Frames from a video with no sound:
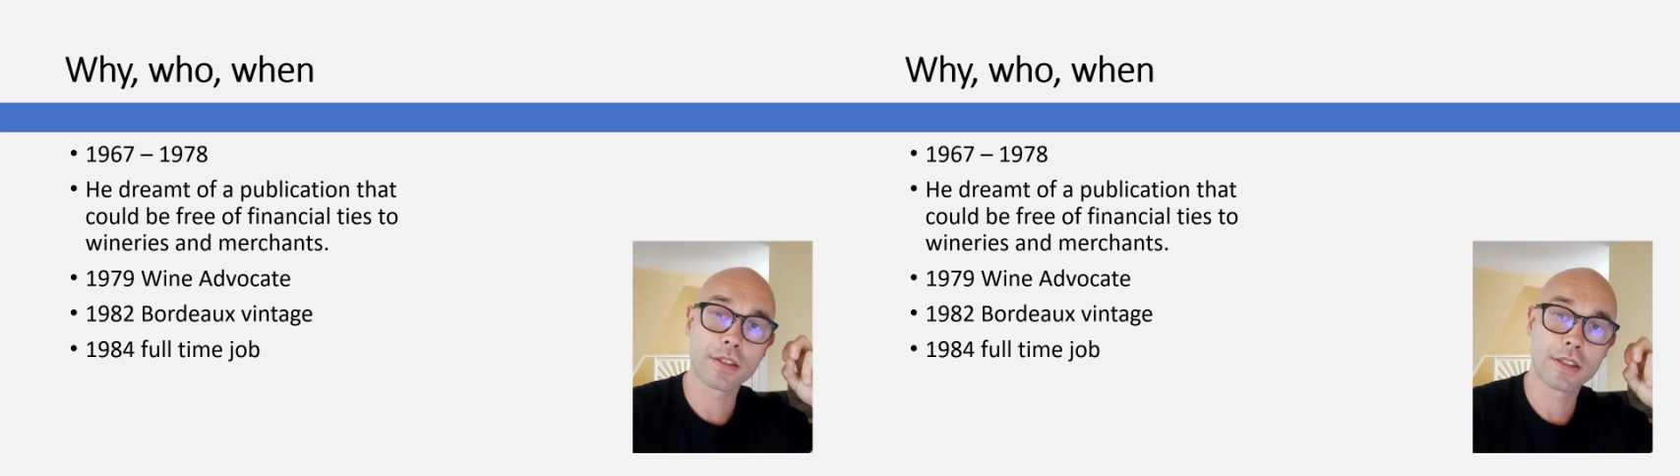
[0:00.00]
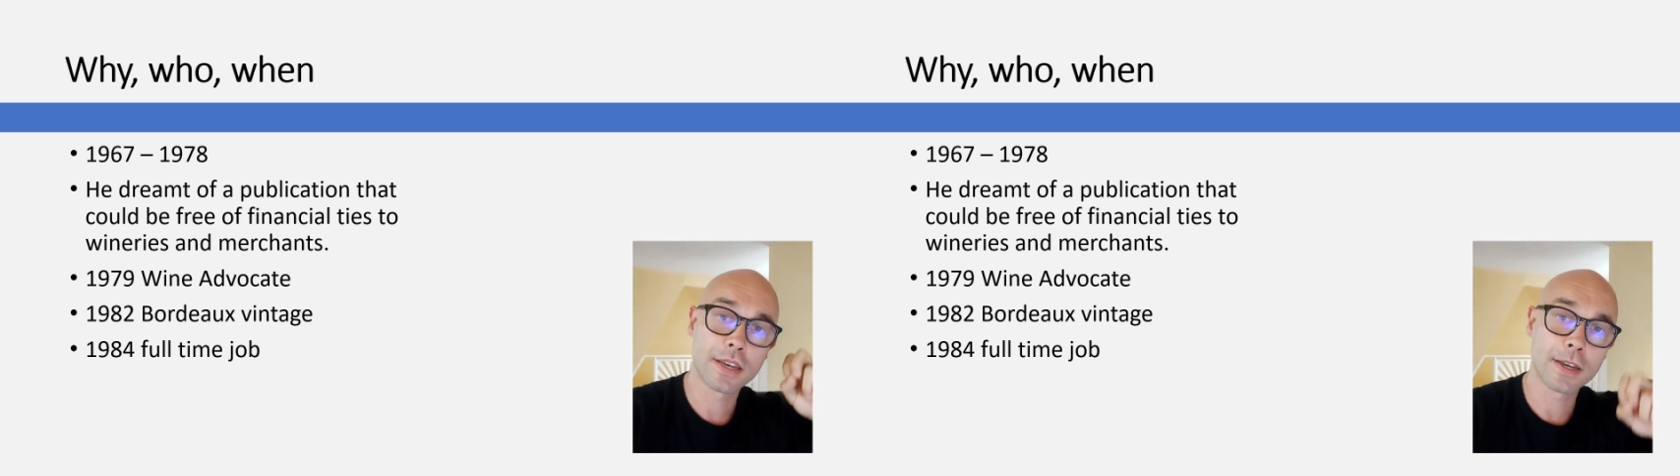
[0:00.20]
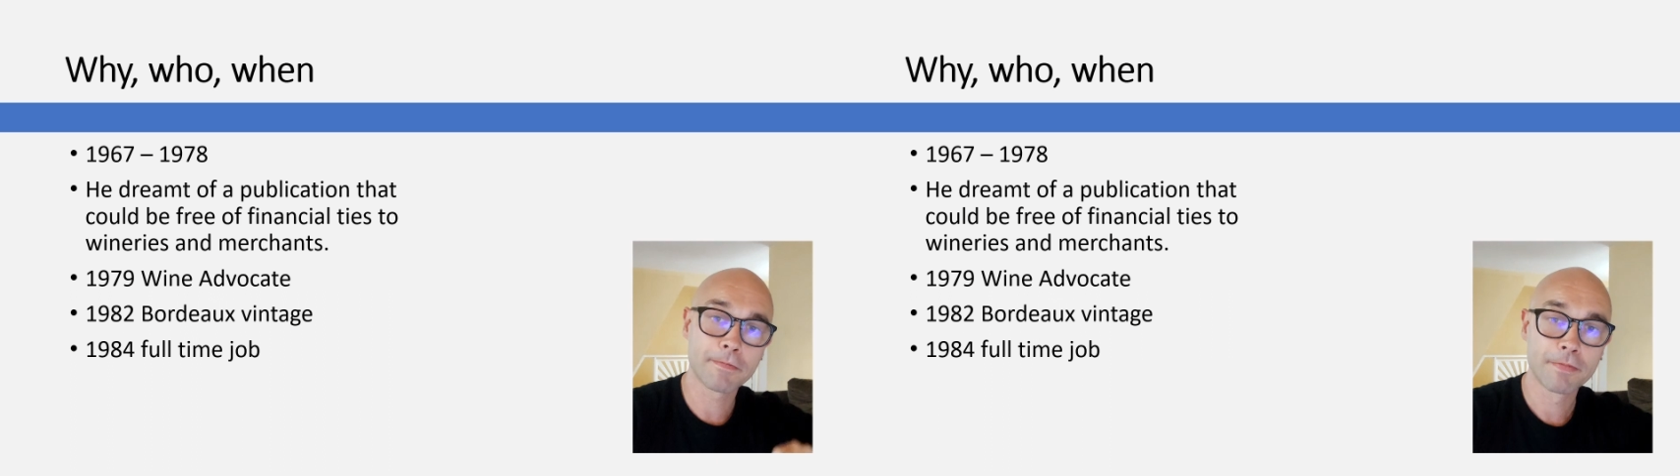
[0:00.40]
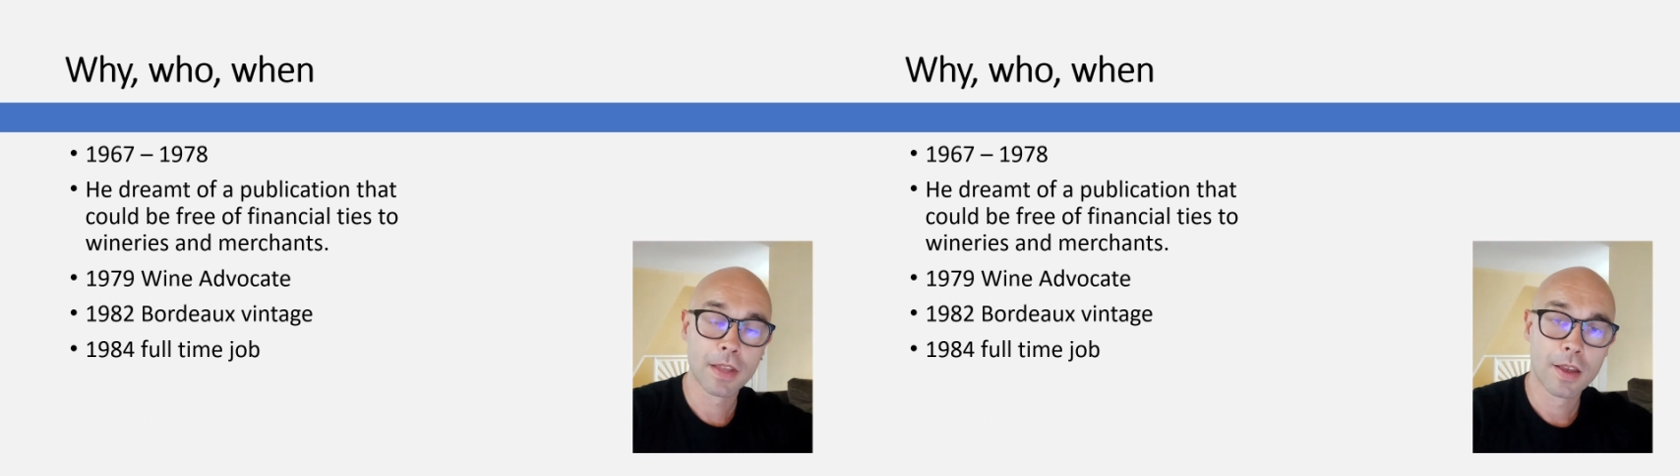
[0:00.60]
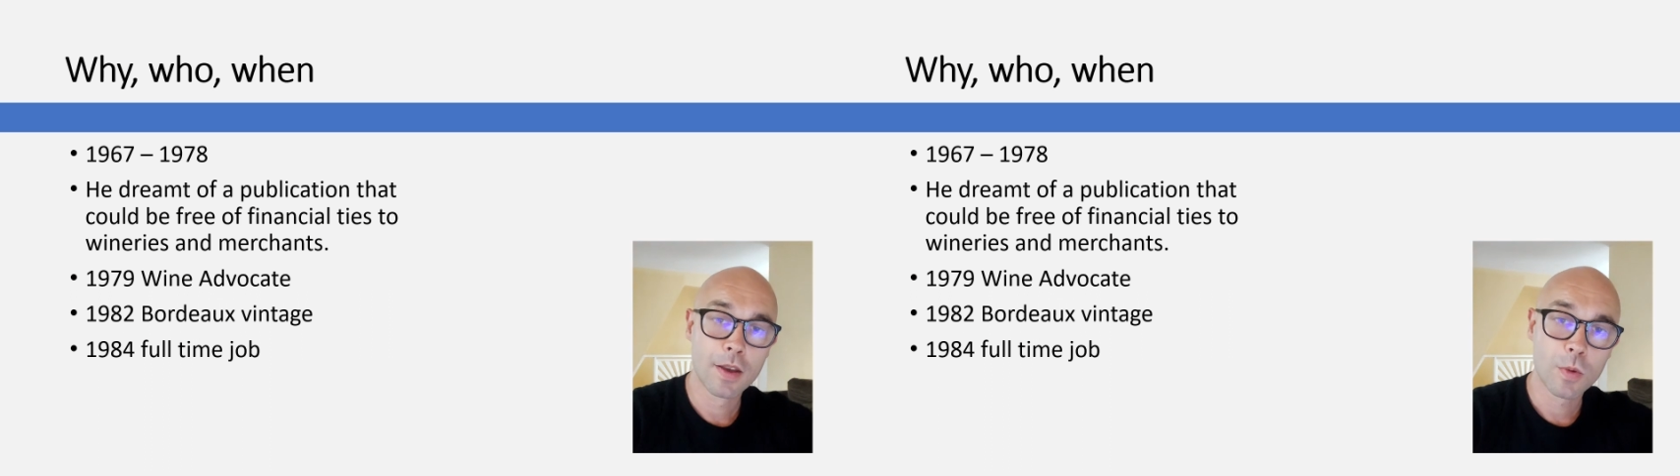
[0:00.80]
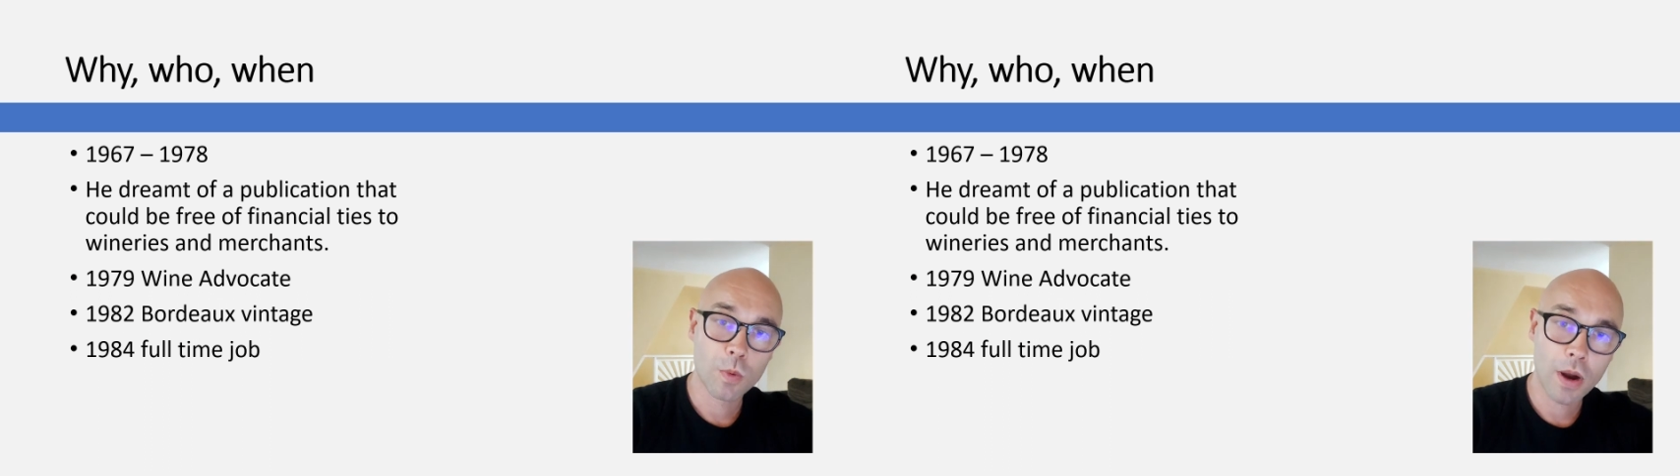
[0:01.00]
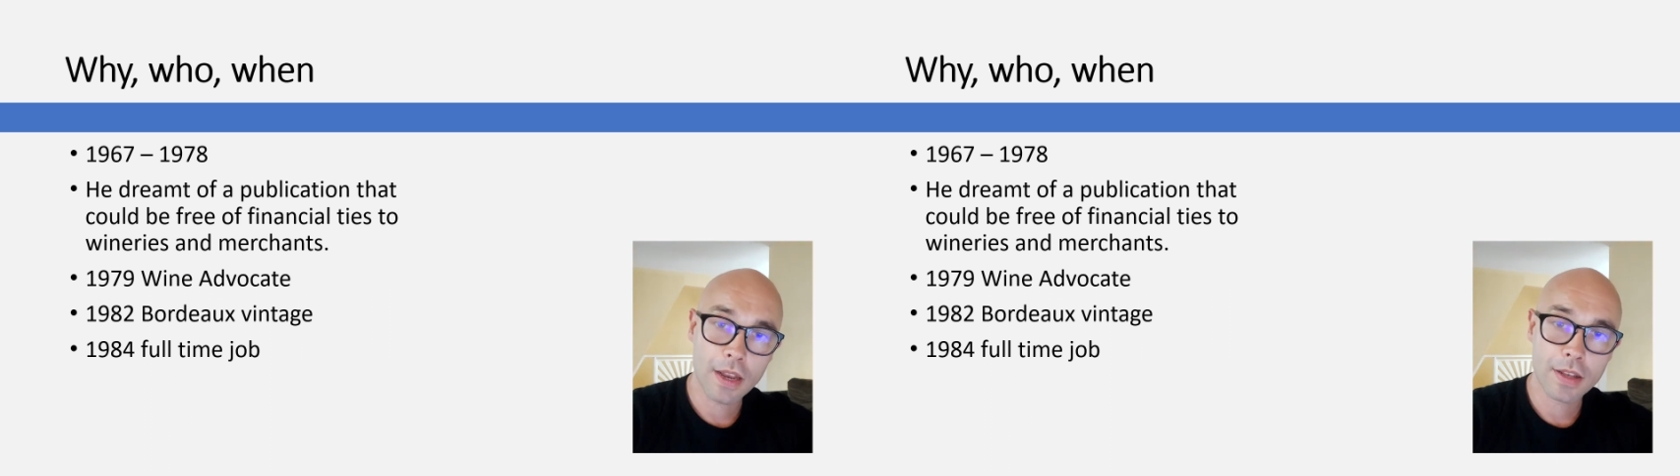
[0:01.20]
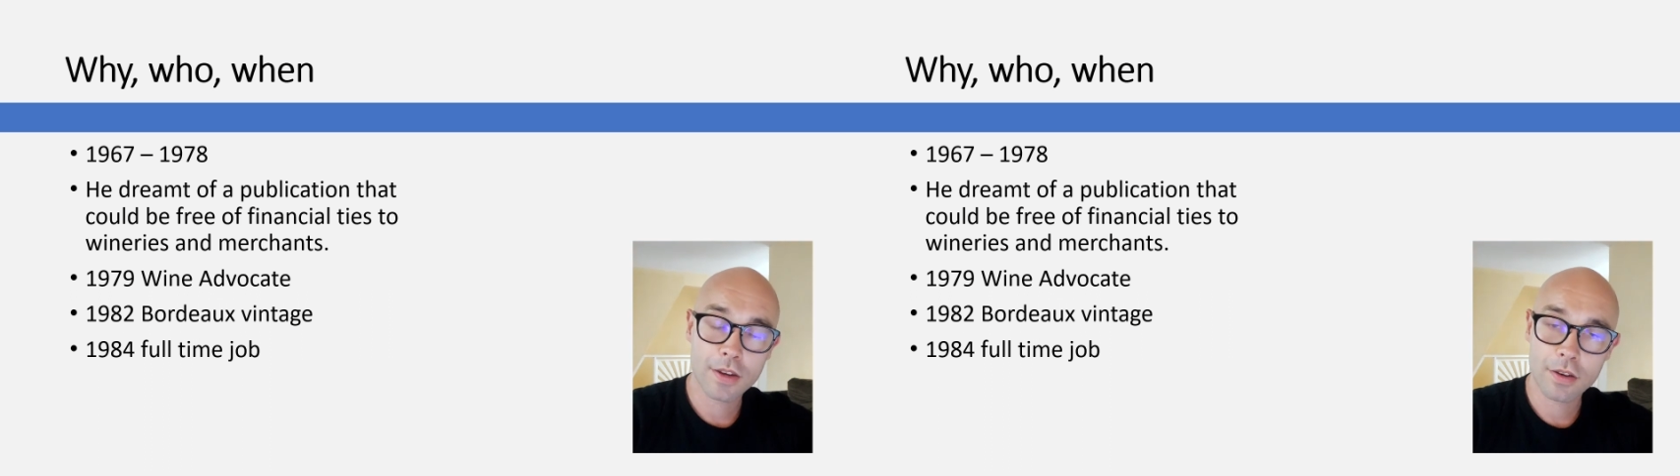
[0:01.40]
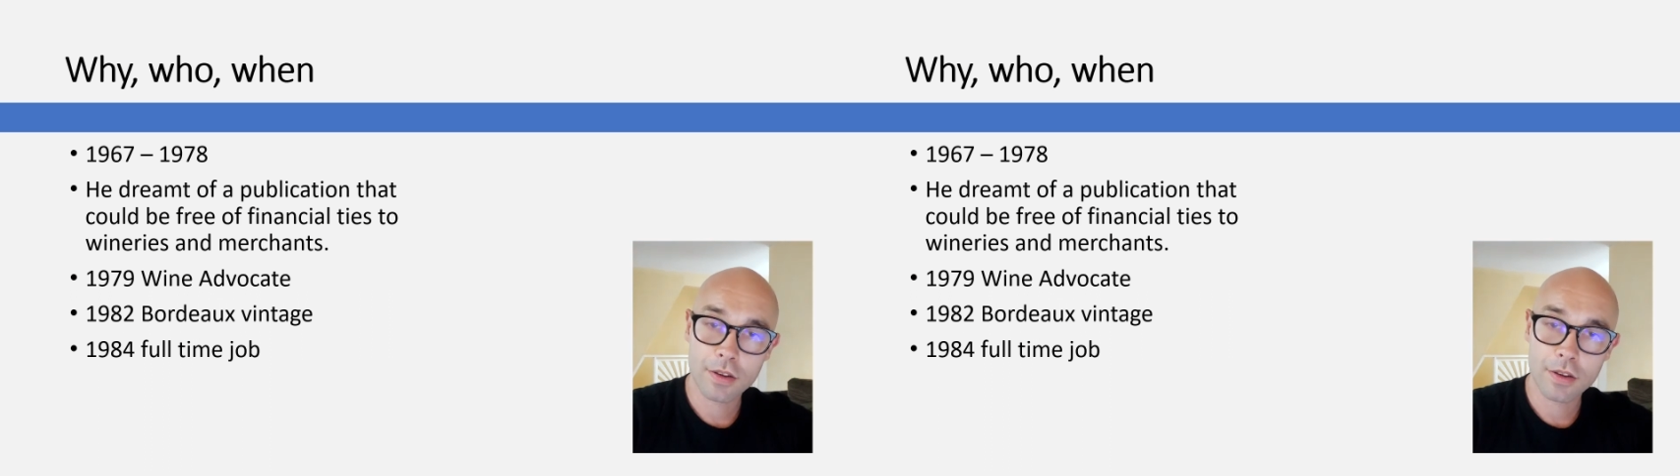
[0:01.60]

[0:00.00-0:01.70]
the wine